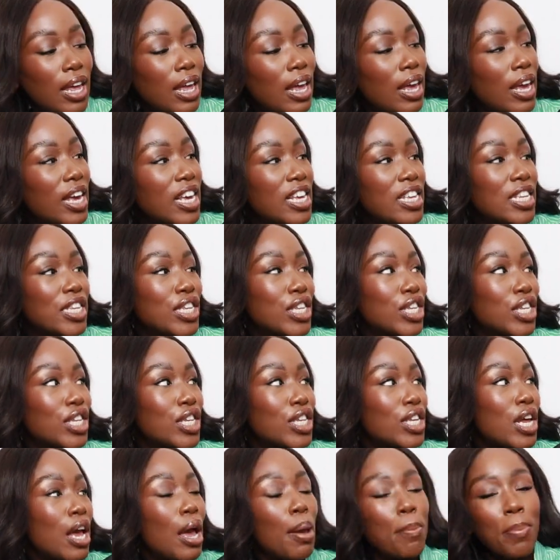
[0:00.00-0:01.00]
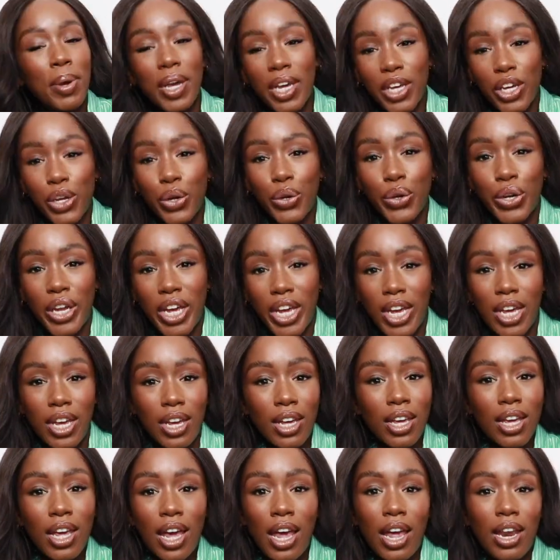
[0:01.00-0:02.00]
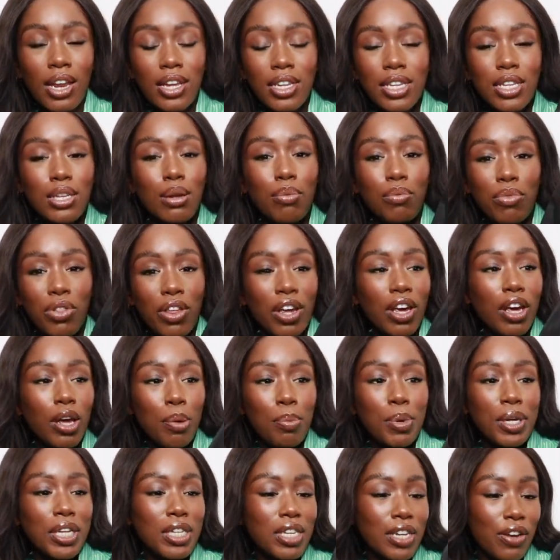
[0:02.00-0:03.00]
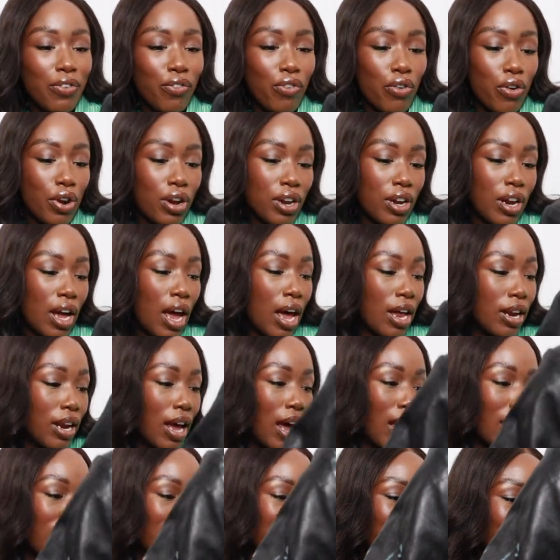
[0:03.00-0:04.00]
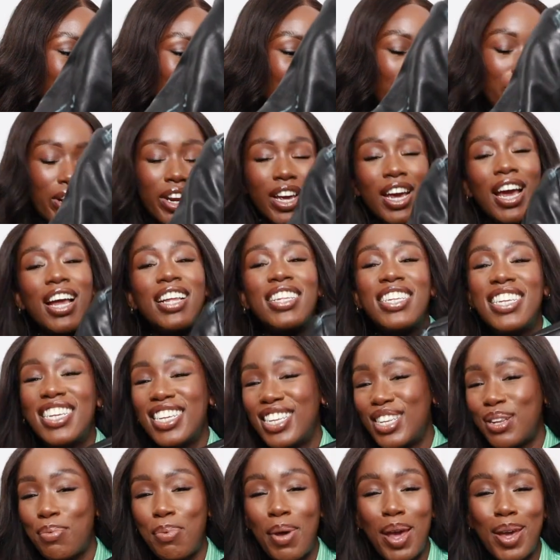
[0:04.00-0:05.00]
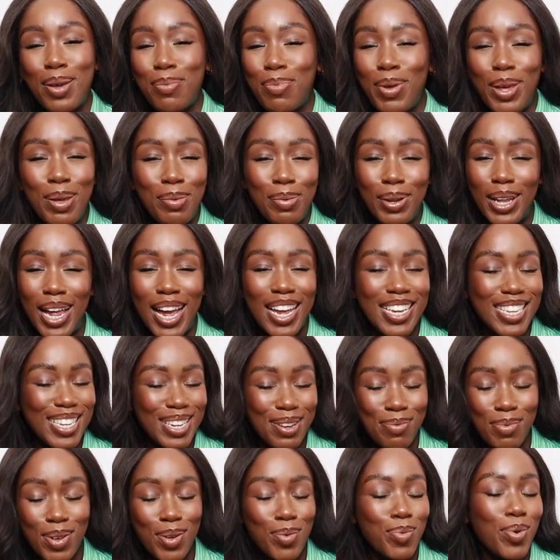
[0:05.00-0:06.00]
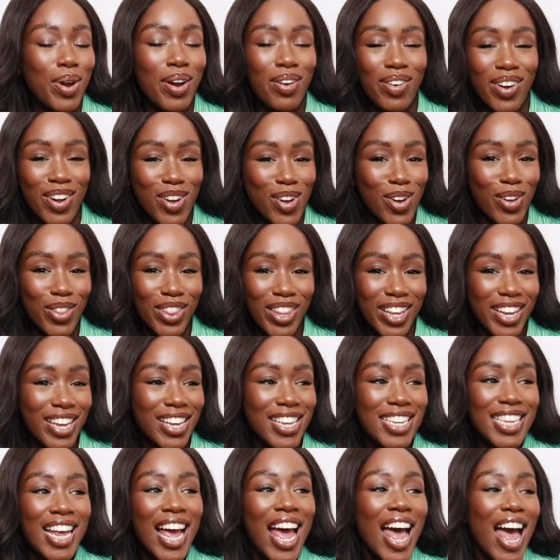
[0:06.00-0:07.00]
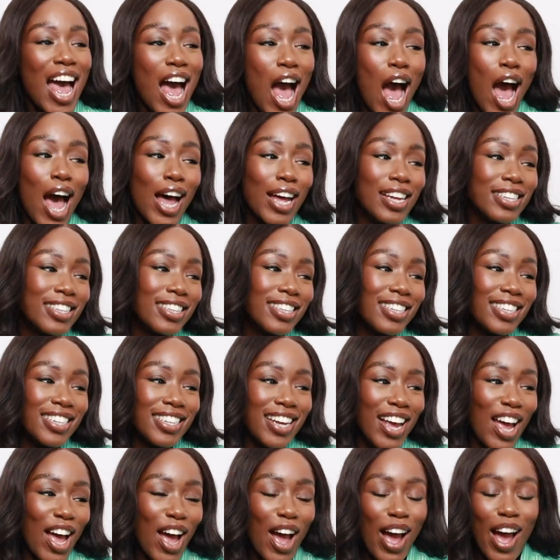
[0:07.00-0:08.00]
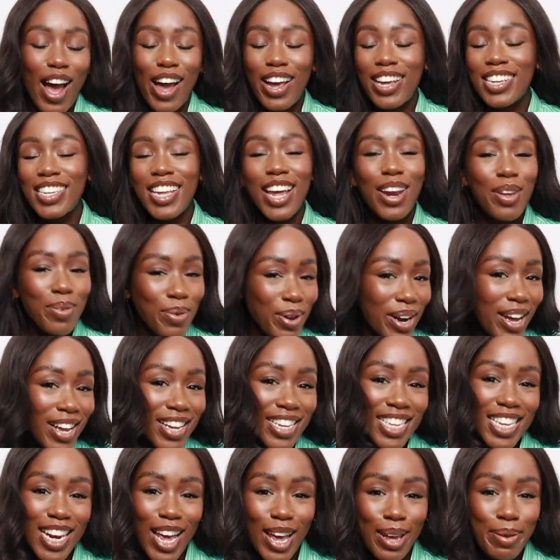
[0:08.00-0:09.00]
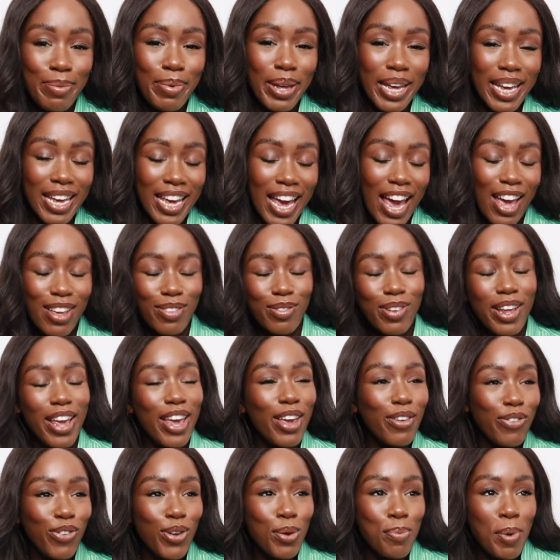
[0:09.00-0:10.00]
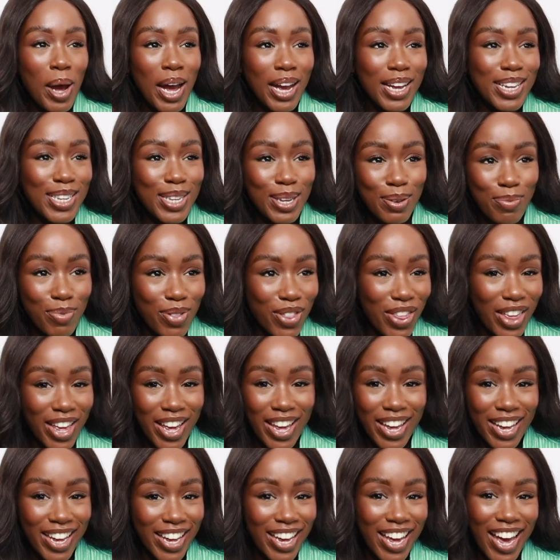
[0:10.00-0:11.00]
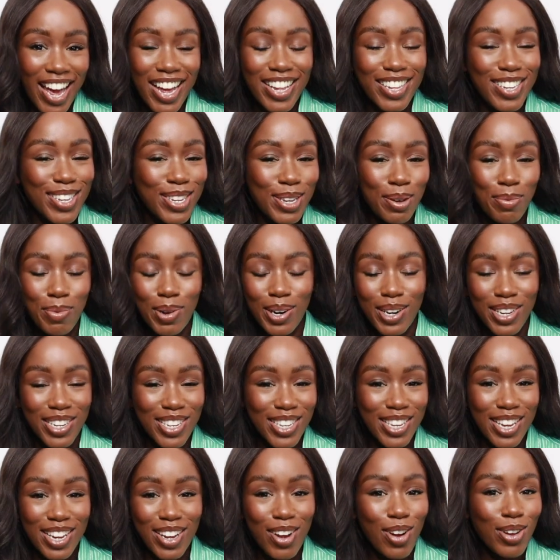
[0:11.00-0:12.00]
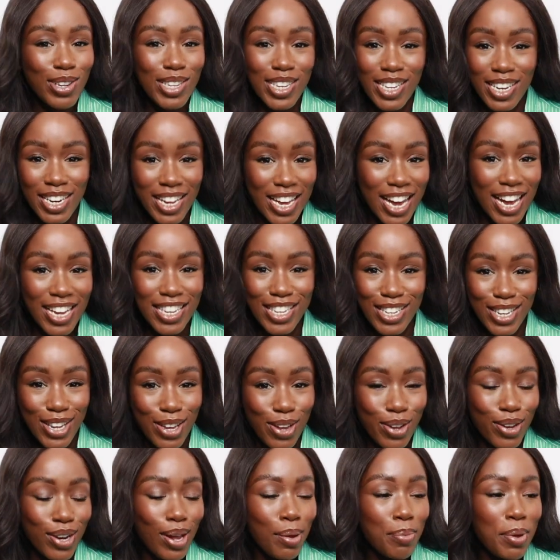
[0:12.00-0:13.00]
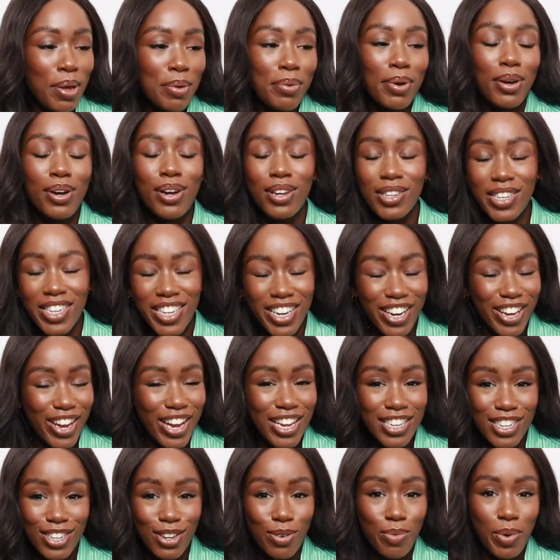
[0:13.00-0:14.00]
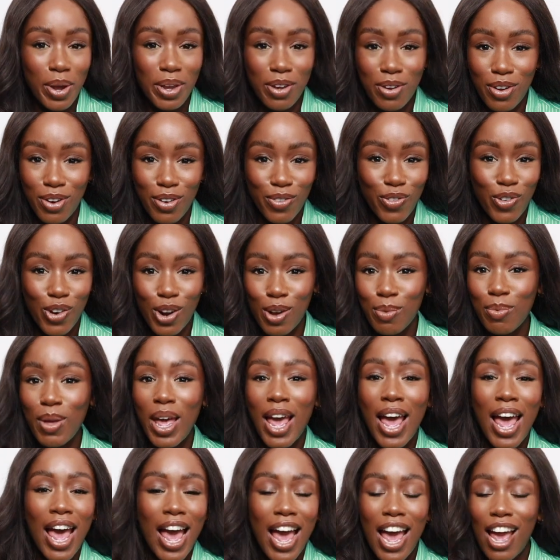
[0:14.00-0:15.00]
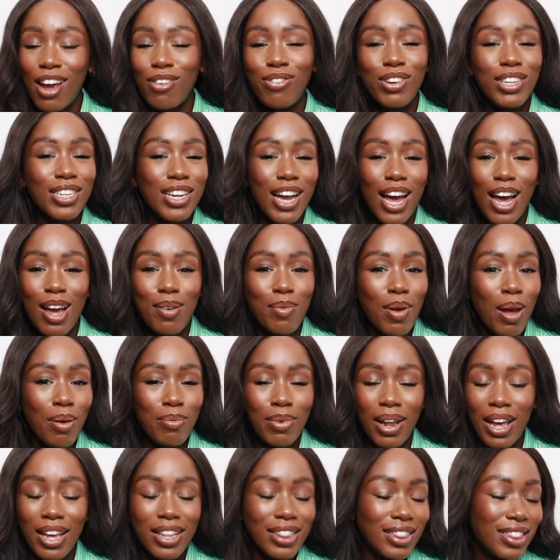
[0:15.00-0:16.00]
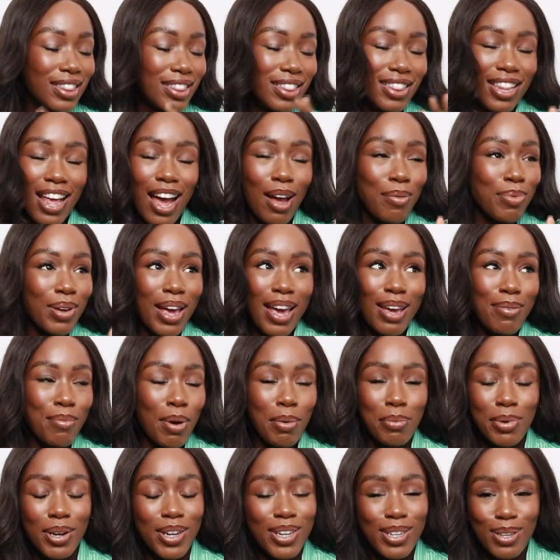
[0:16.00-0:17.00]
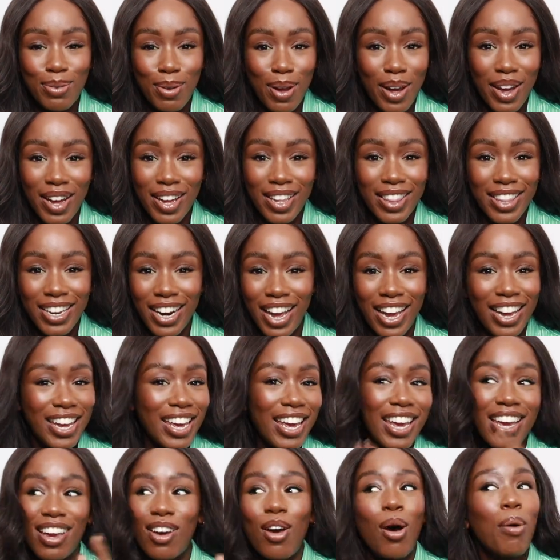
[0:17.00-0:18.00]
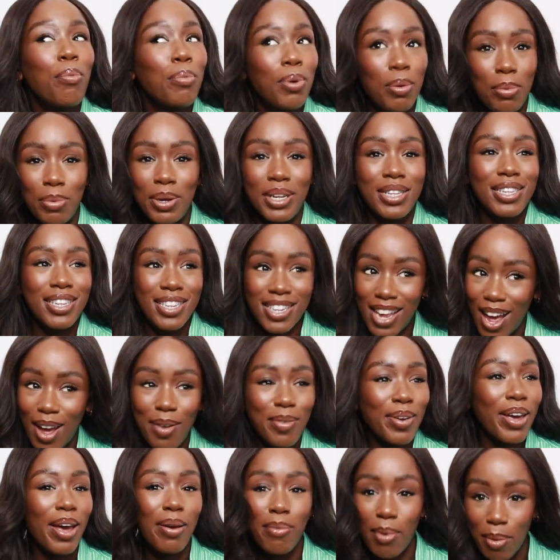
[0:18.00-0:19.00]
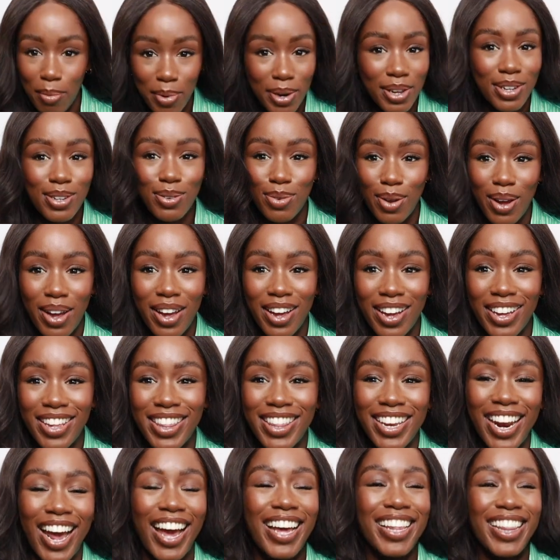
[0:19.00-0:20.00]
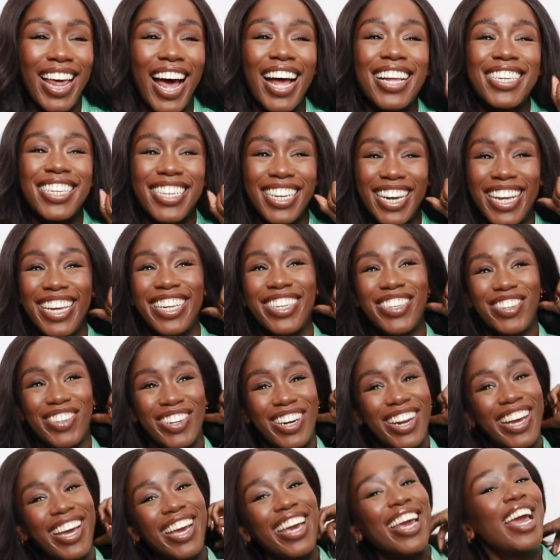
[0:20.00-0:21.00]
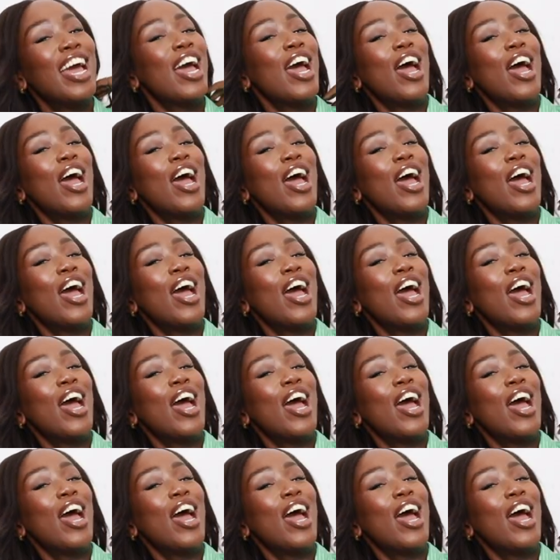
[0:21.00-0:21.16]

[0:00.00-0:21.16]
is a bit unique and is something a bit different, and I can already anticipate people asking me where I got this. And is anyone else like me? If you buy something and someone is constantly asking you, like people are constantly asking you where you got it from, every time I'm like, I'm getting my money's worth. Like in compliments, I'm getting my money's worth. Like that's literally